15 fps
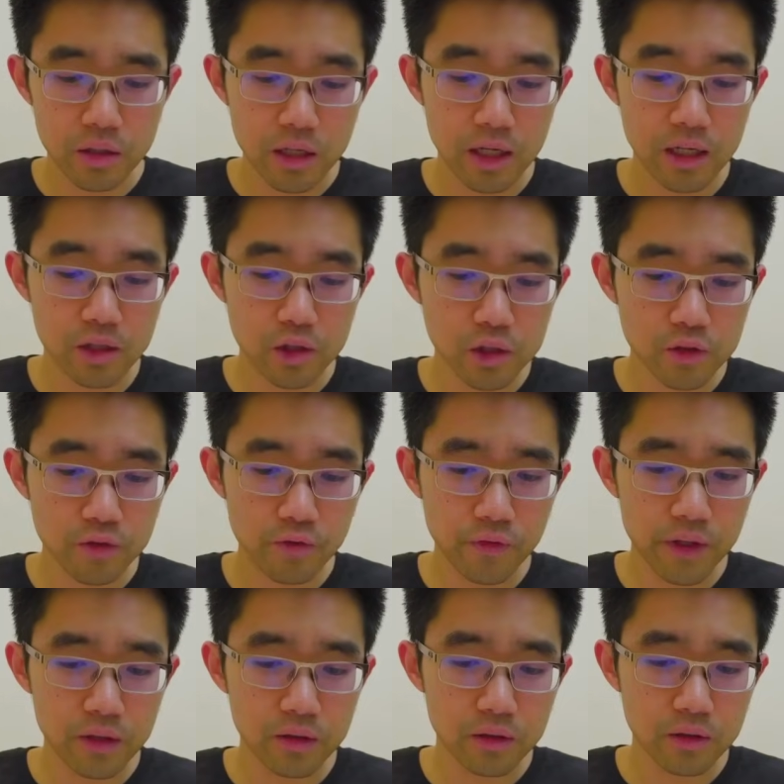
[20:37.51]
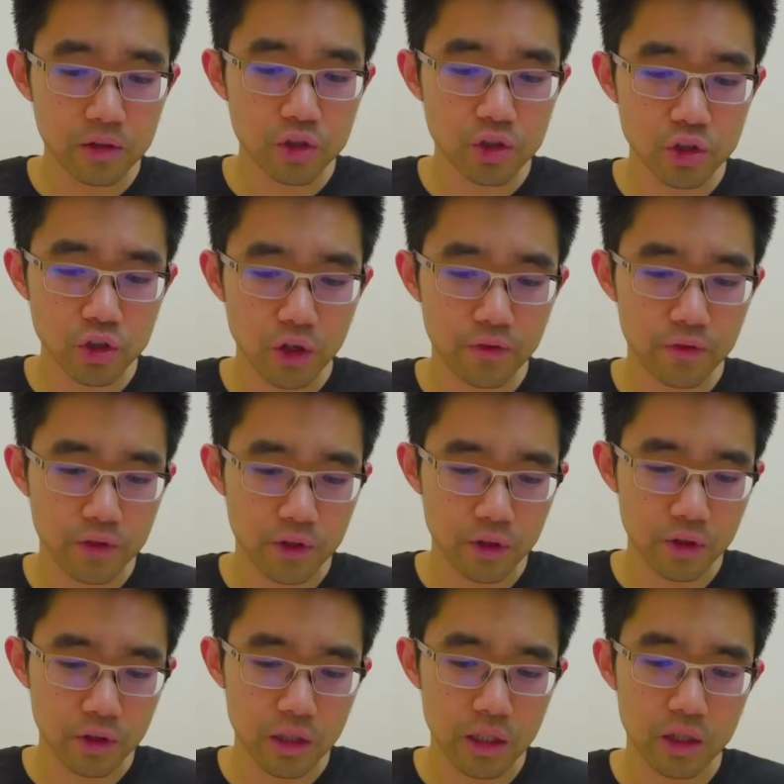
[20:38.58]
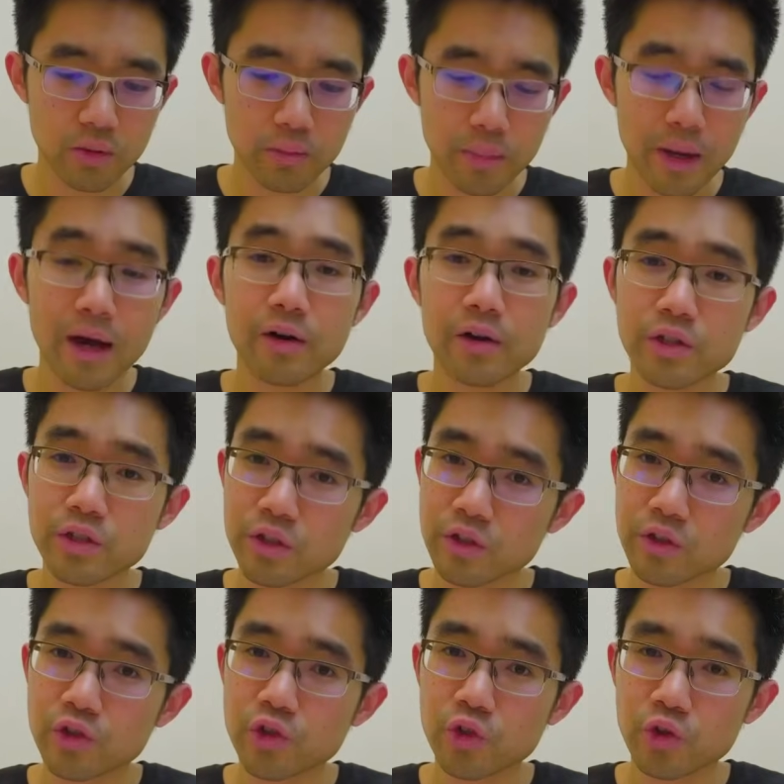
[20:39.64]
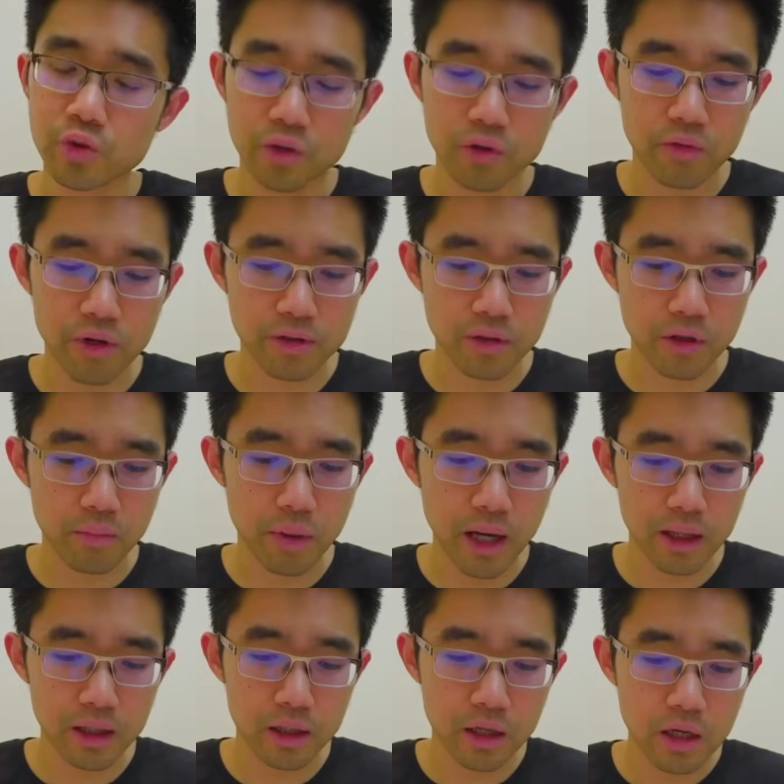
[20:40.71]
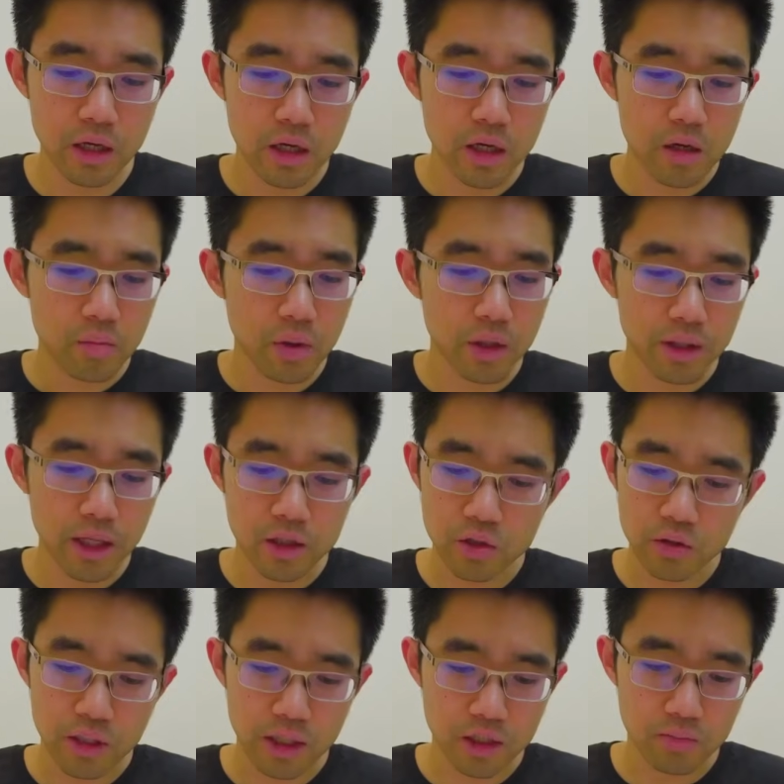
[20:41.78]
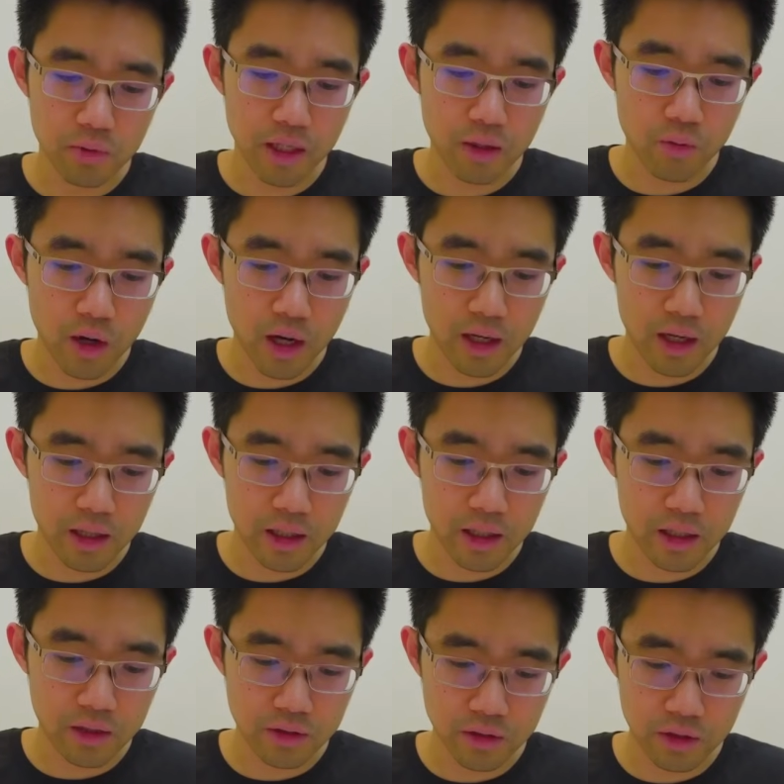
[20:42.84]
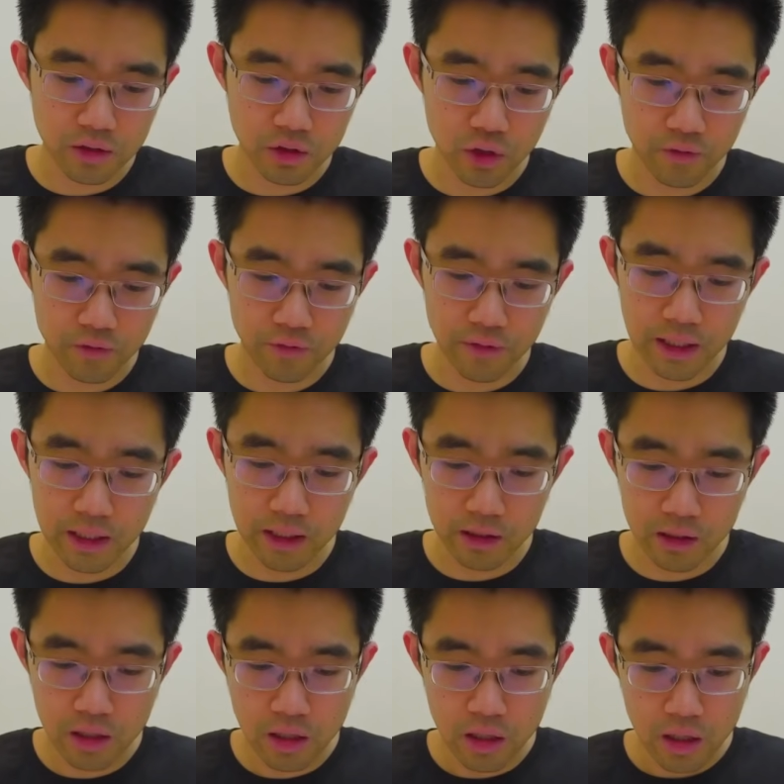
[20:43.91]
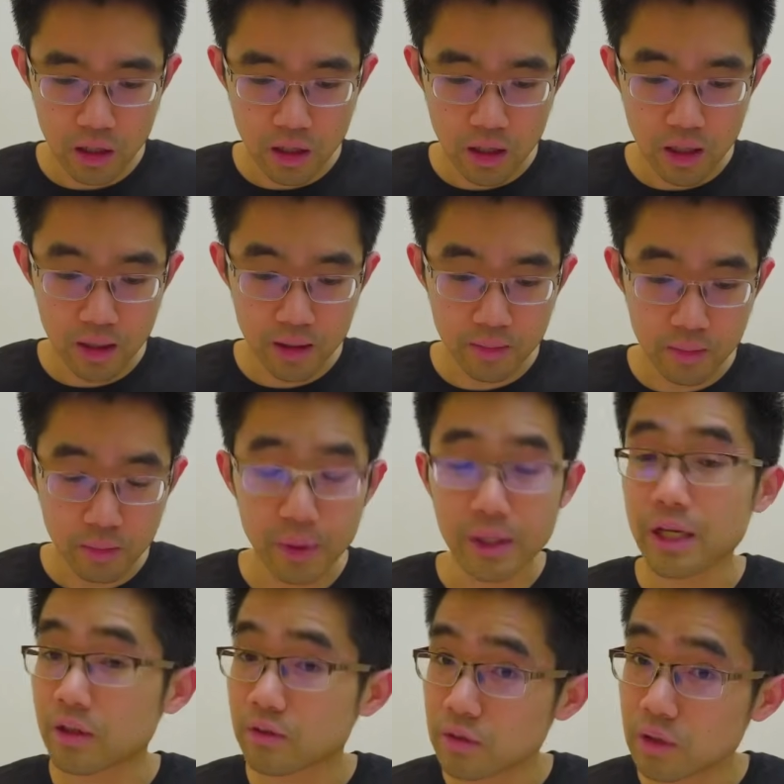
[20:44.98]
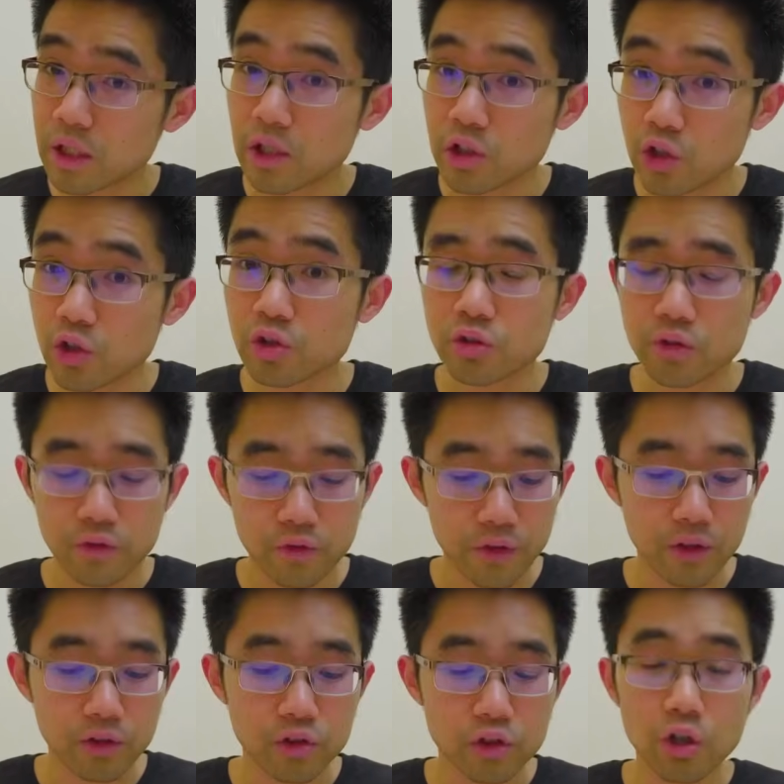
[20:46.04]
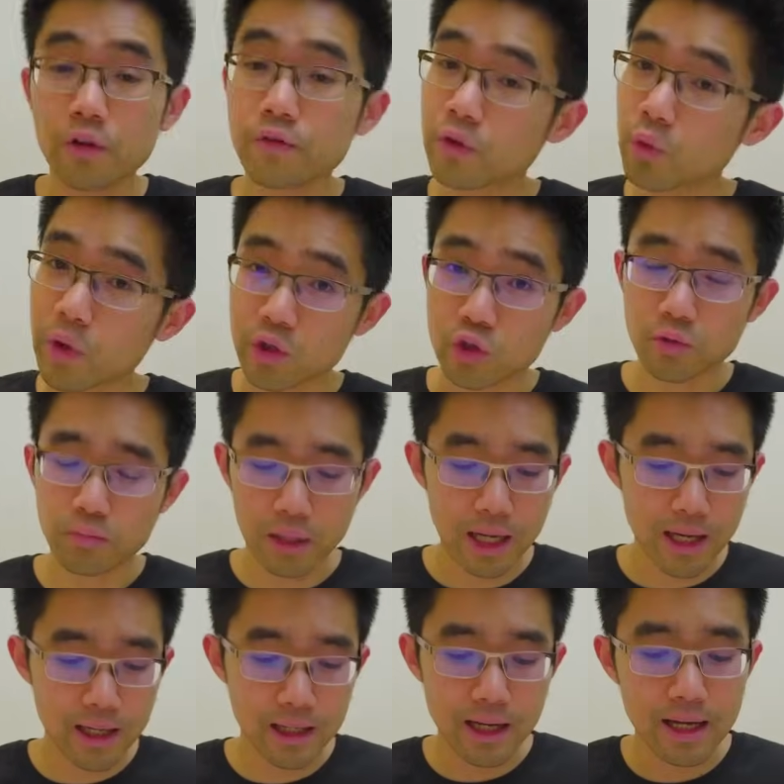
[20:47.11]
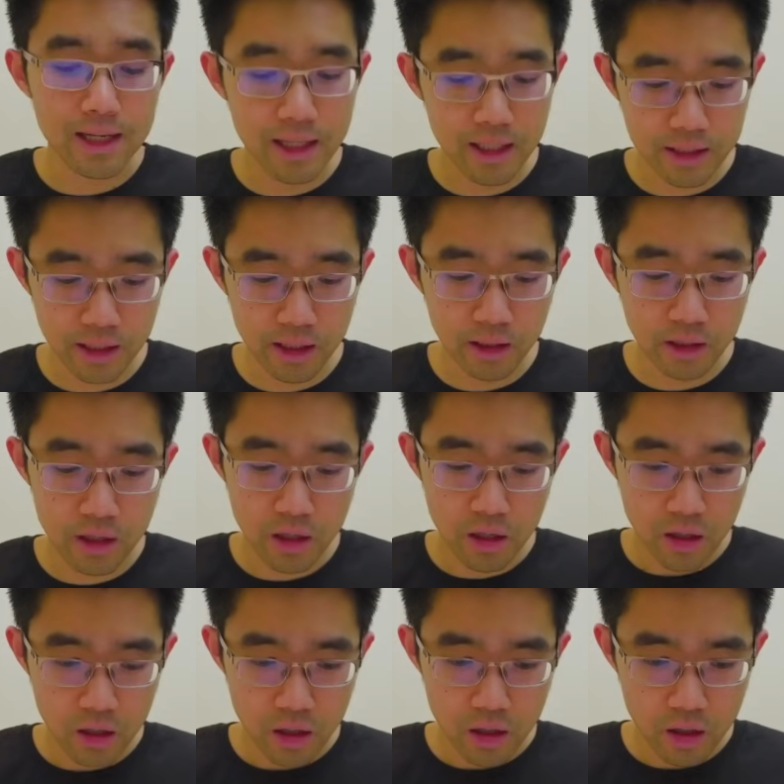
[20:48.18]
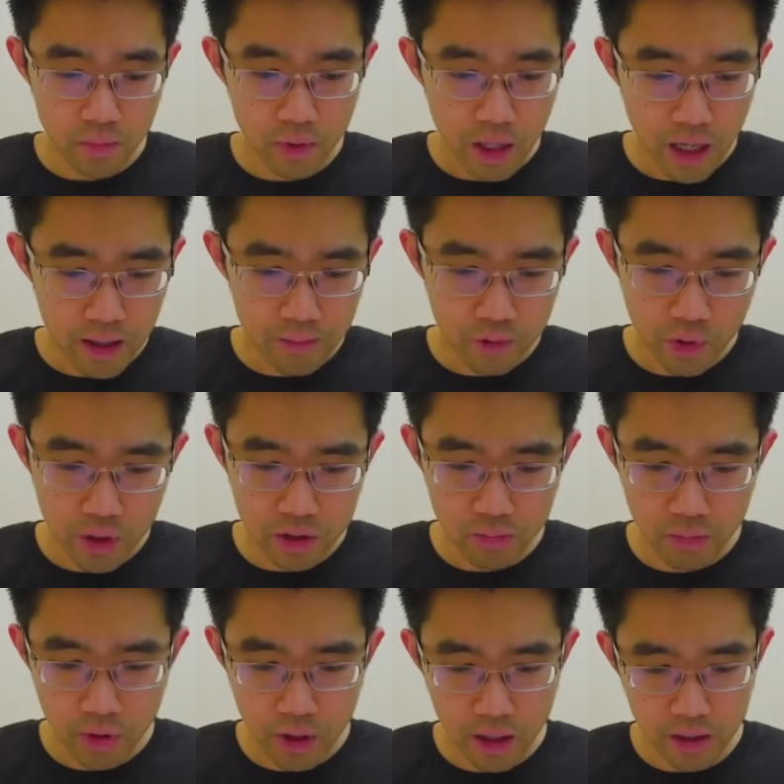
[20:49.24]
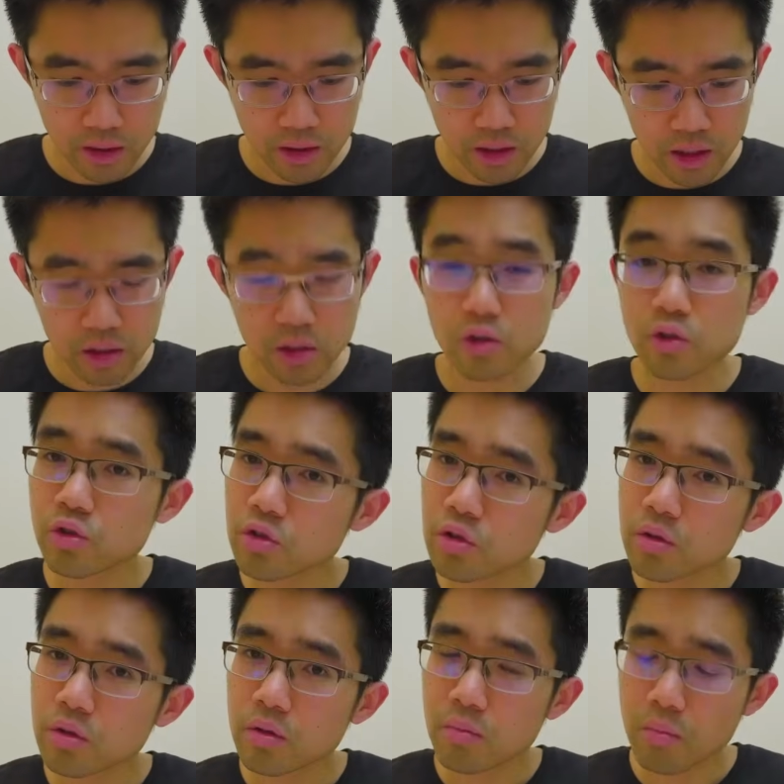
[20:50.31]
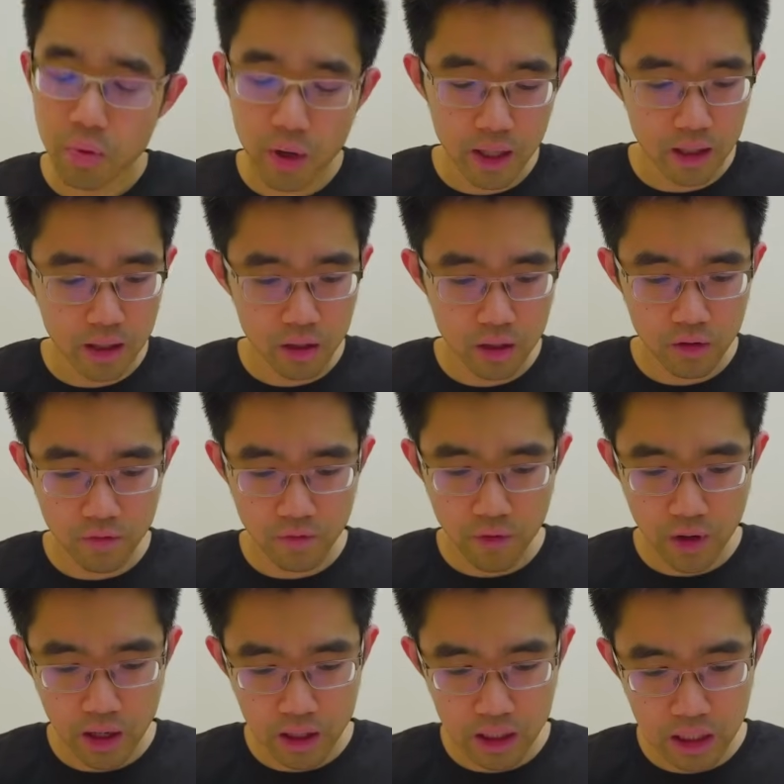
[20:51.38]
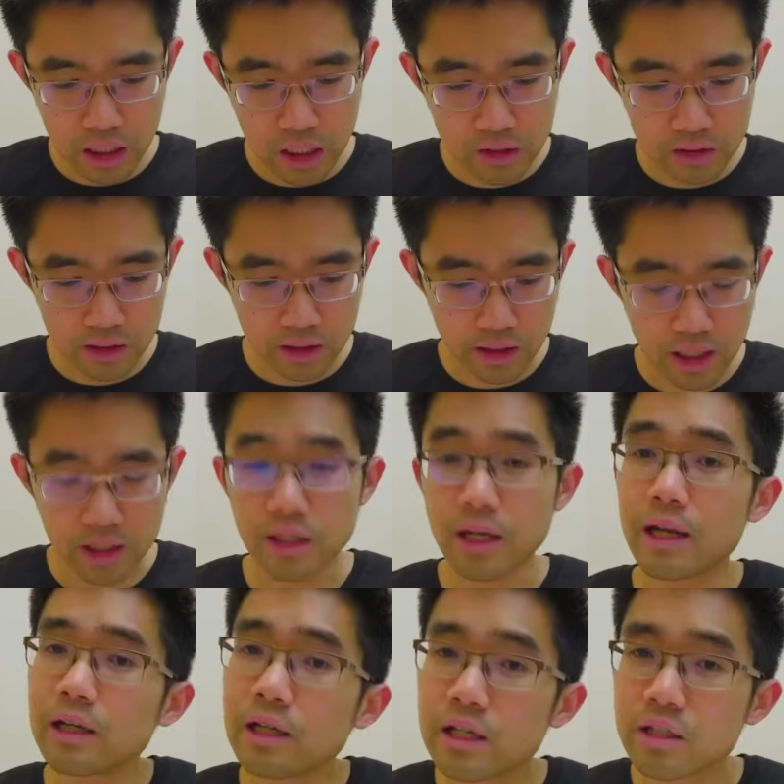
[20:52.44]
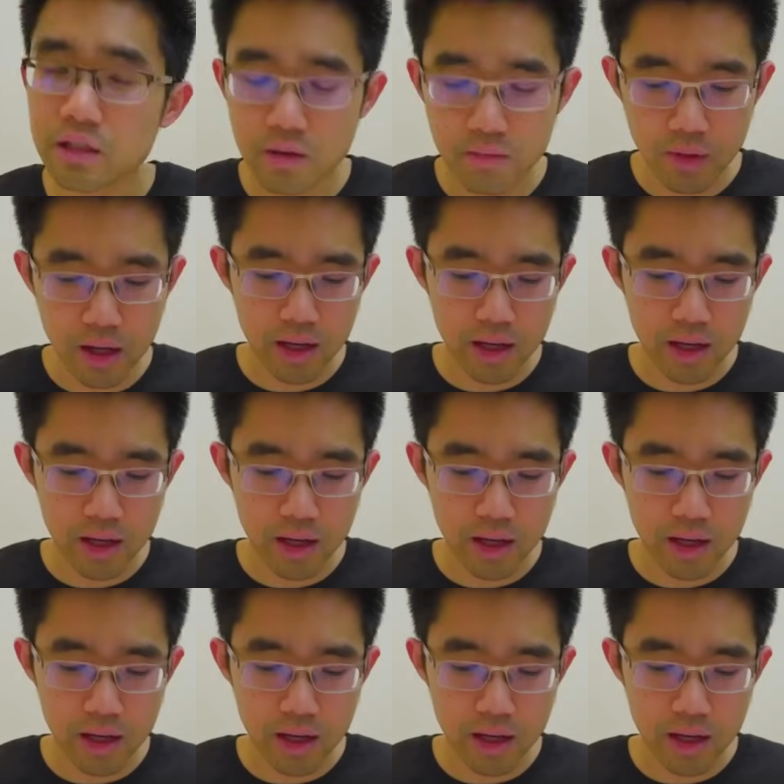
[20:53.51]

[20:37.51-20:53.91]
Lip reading: It does feel softer in comparison to the rest of the pack, but that shouldn't explain why it's soft feeling. But yes, it does feel soft when you're playing and hitting, but I'm quite surprised it does break fairly easily, at least in my